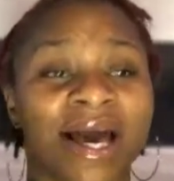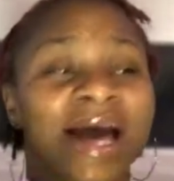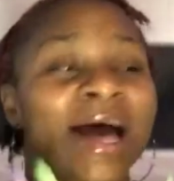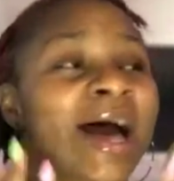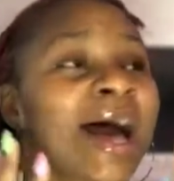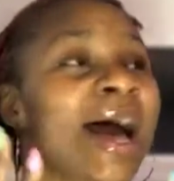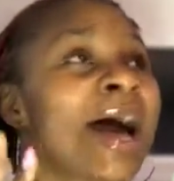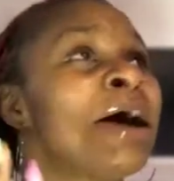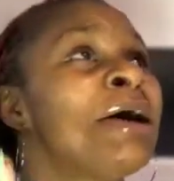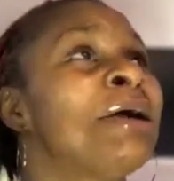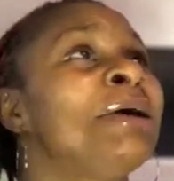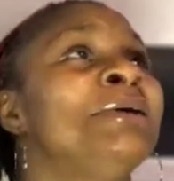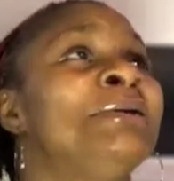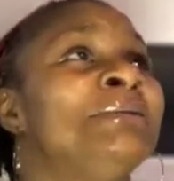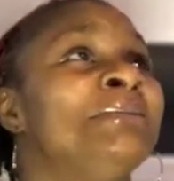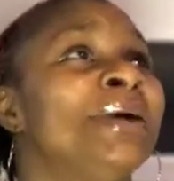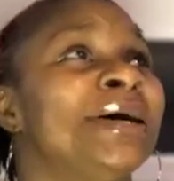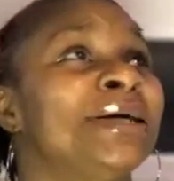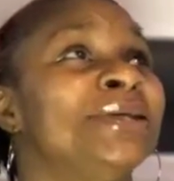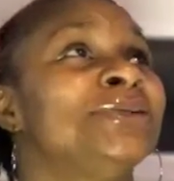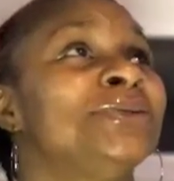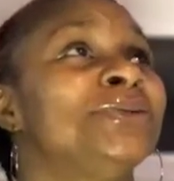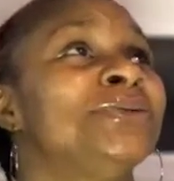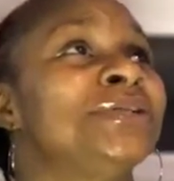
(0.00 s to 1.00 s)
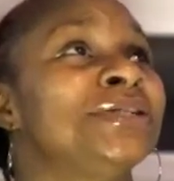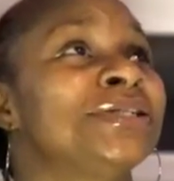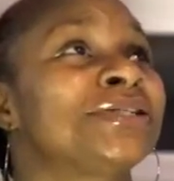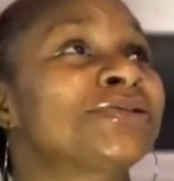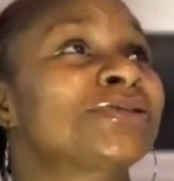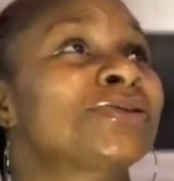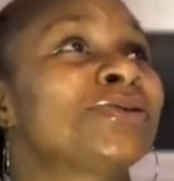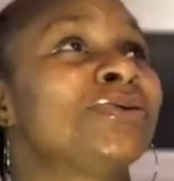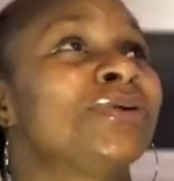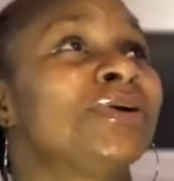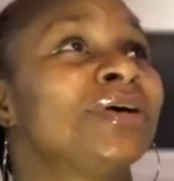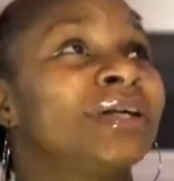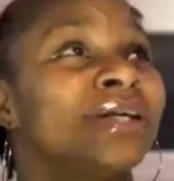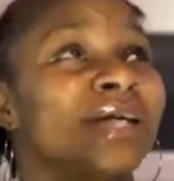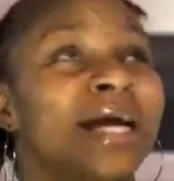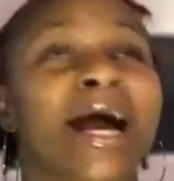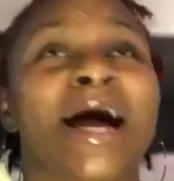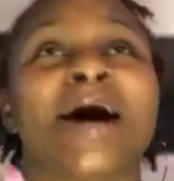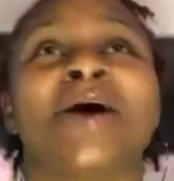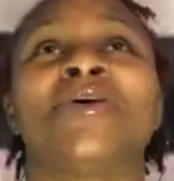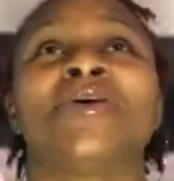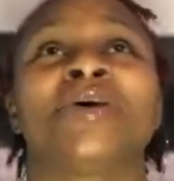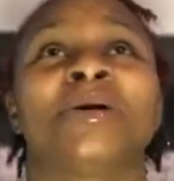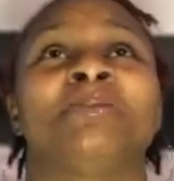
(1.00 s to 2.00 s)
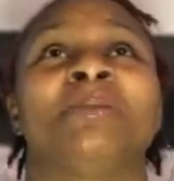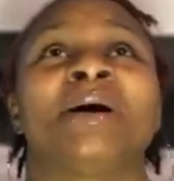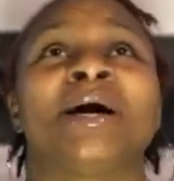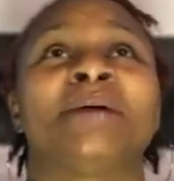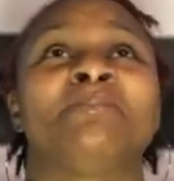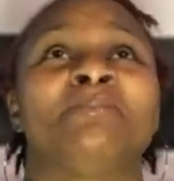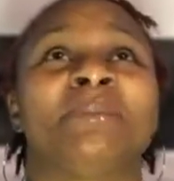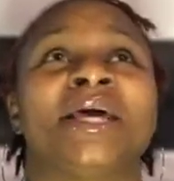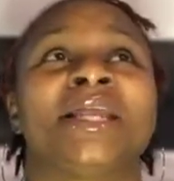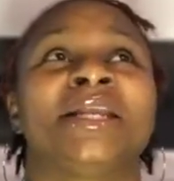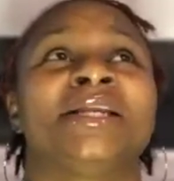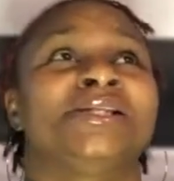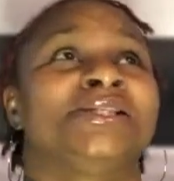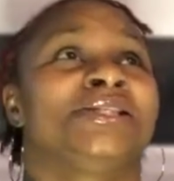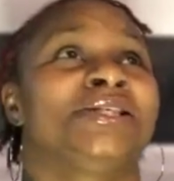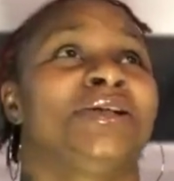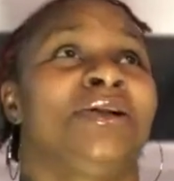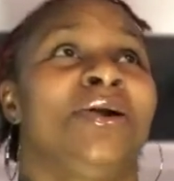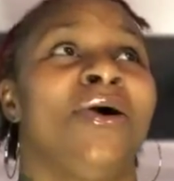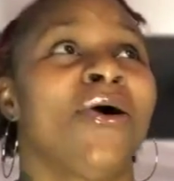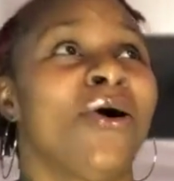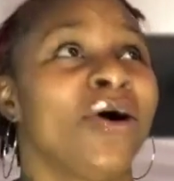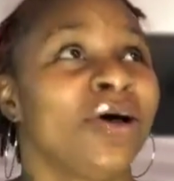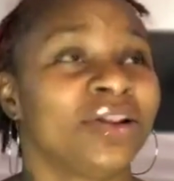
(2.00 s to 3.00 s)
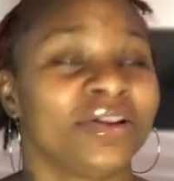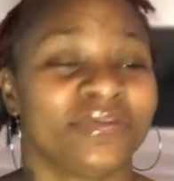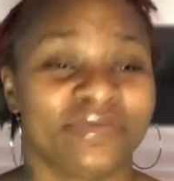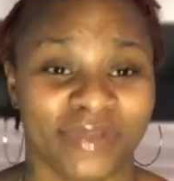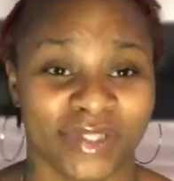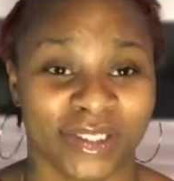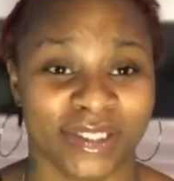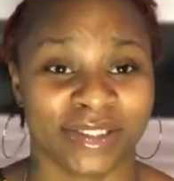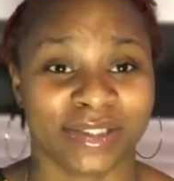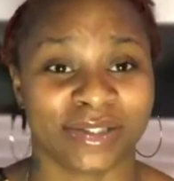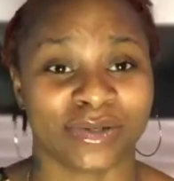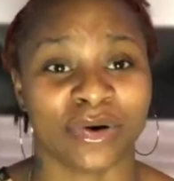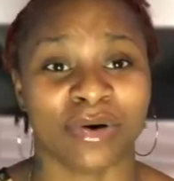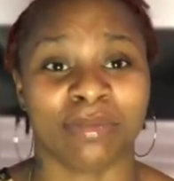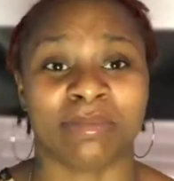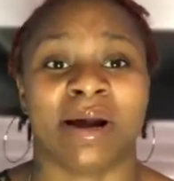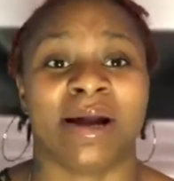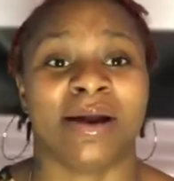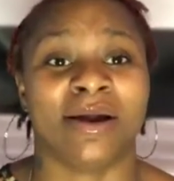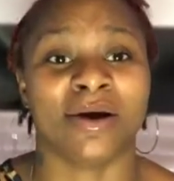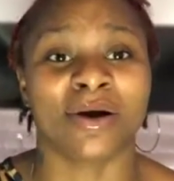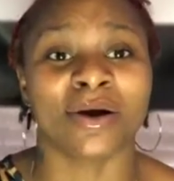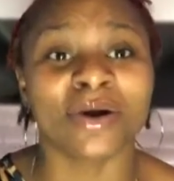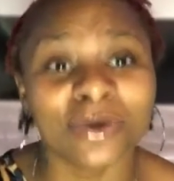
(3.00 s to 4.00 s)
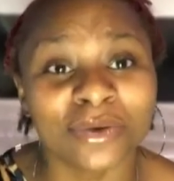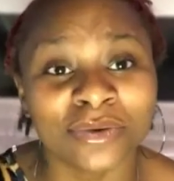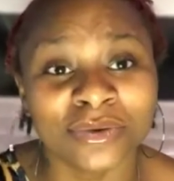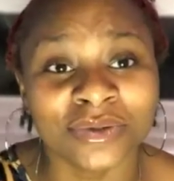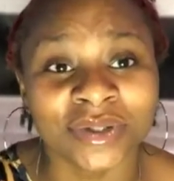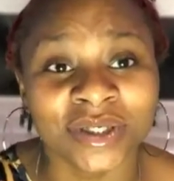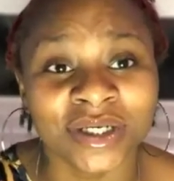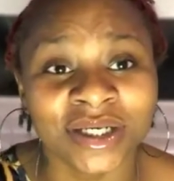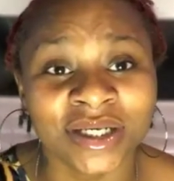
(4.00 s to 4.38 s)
How am I doing this, Lord? How am I managing all of this on my own?